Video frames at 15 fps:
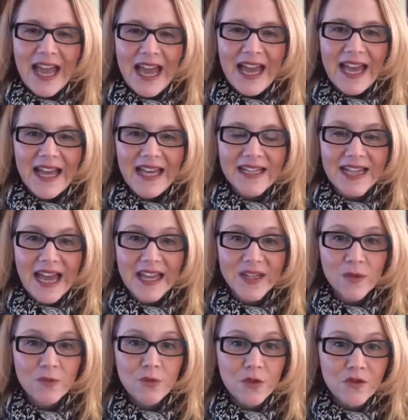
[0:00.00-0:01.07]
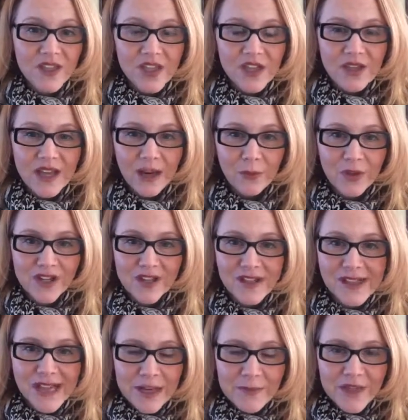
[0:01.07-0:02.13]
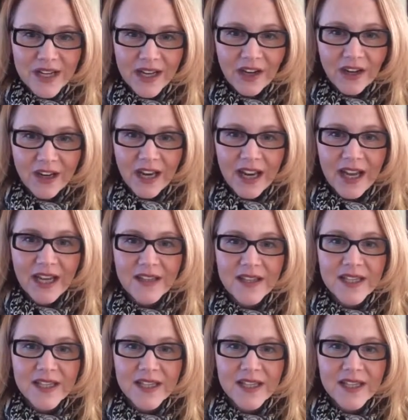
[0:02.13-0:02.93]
And as we move into that written assignment area,